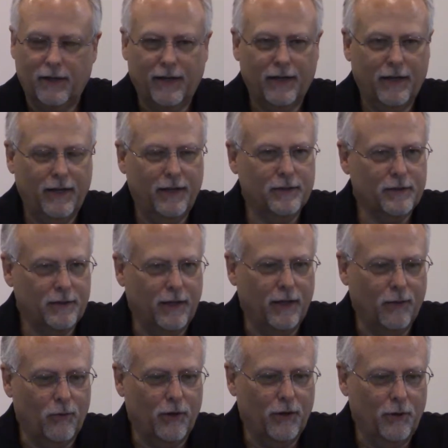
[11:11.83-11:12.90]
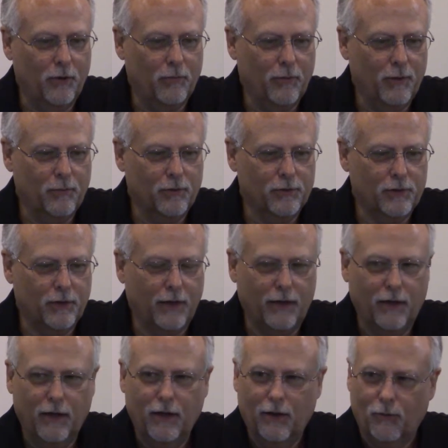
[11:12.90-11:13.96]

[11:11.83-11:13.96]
and I can't stand it when I hear people say,